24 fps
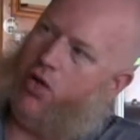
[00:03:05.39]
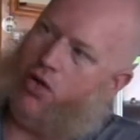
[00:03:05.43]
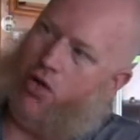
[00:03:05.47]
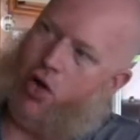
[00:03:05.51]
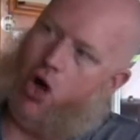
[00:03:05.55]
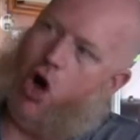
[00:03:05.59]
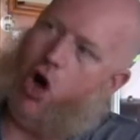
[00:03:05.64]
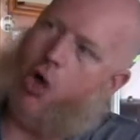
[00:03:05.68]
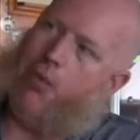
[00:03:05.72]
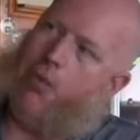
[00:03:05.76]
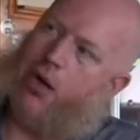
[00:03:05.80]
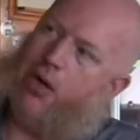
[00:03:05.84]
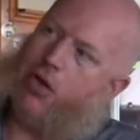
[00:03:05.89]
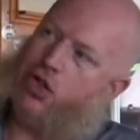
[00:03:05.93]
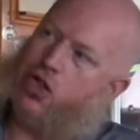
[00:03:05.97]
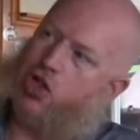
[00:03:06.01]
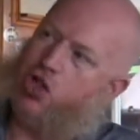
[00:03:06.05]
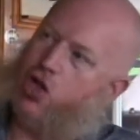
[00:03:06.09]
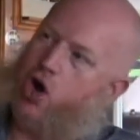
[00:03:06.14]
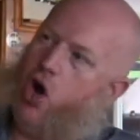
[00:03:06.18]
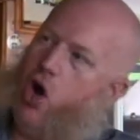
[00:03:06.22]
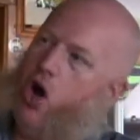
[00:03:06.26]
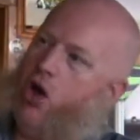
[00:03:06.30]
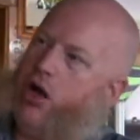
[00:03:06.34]
almost
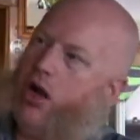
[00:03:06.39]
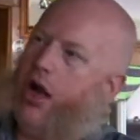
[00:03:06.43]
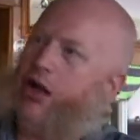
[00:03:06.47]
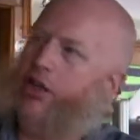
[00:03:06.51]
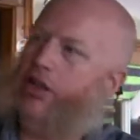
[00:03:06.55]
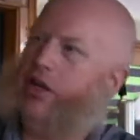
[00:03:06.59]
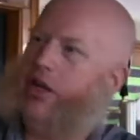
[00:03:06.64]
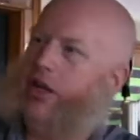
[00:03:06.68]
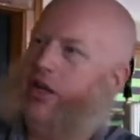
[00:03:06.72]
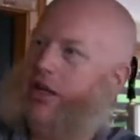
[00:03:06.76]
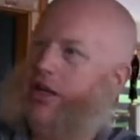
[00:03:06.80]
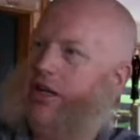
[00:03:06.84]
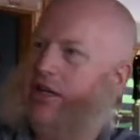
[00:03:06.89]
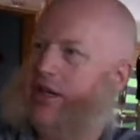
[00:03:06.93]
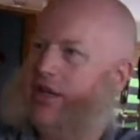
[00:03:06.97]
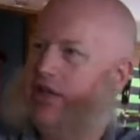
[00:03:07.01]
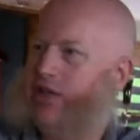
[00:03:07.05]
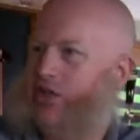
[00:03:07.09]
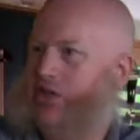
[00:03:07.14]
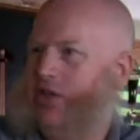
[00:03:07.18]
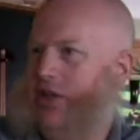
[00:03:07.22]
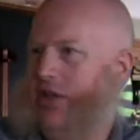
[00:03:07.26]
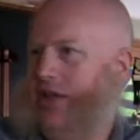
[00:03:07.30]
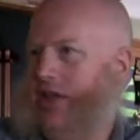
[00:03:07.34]
straw colored it
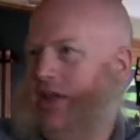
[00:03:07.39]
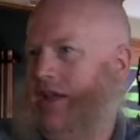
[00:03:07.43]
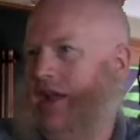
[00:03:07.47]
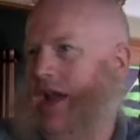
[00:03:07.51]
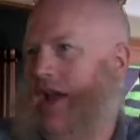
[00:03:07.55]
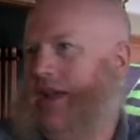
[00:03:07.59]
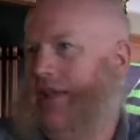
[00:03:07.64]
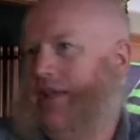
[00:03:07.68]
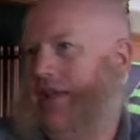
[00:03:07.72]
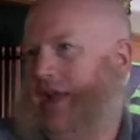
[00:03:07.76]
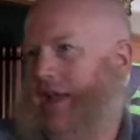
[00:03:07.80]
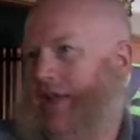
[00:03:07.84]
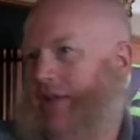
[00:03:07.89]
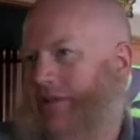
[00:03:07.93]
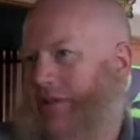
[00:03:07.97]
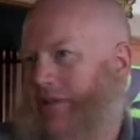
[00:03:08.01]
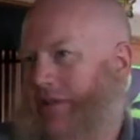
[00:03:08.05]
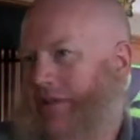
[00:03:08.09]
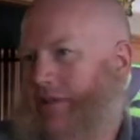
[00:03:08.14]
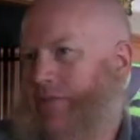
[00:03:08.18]
is, really kind of that